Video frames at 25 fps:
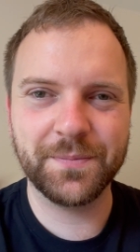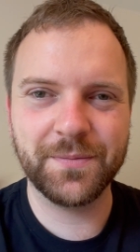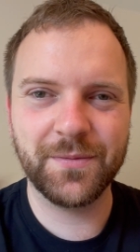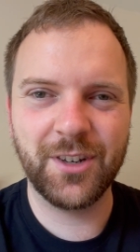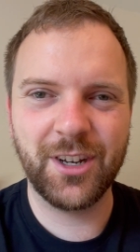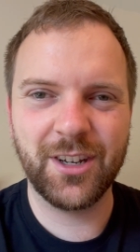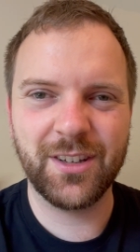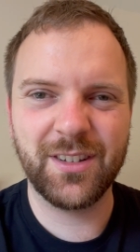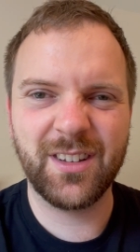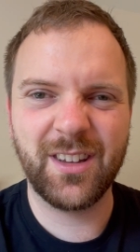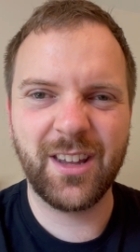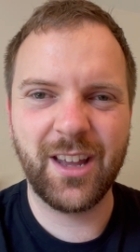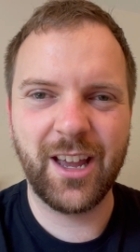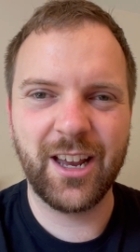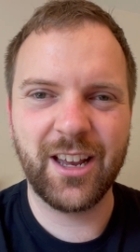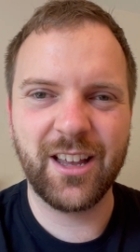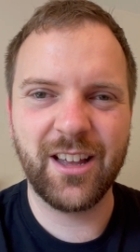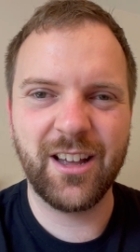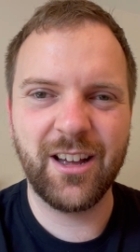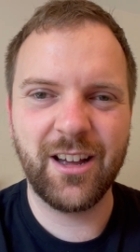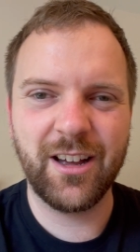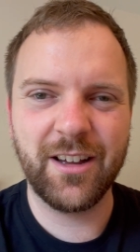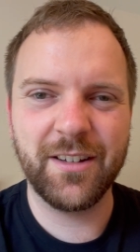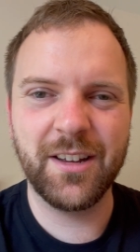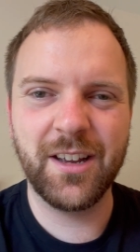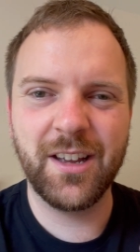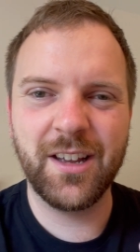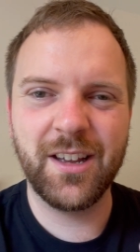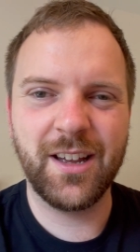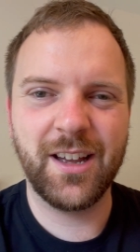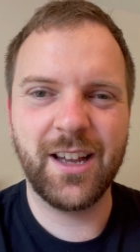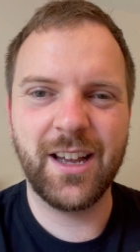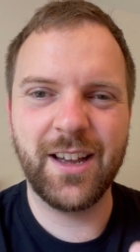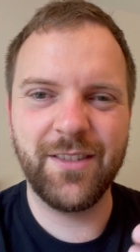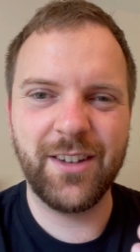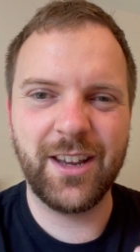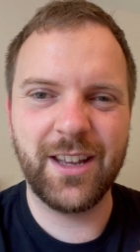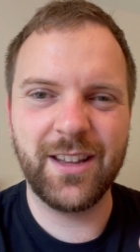just like uh
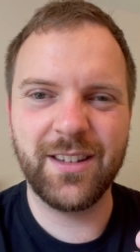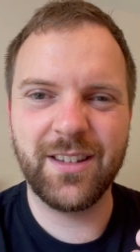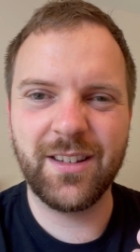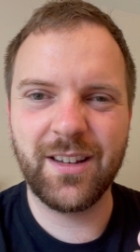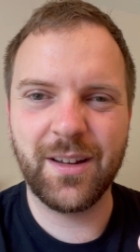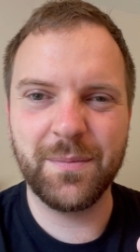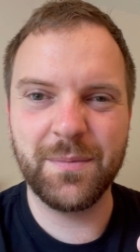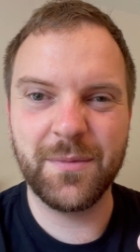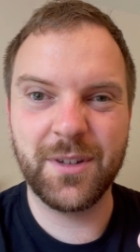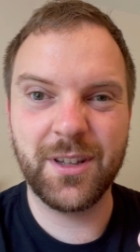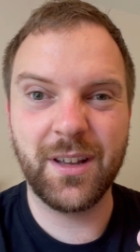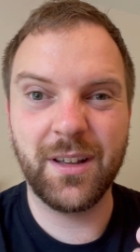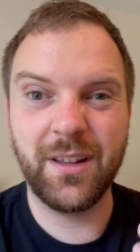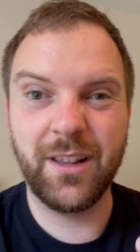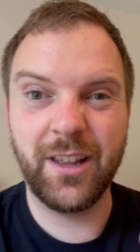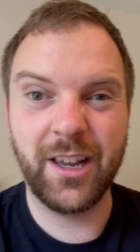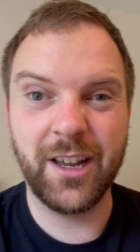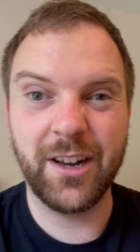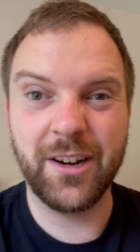I've eaten something slightly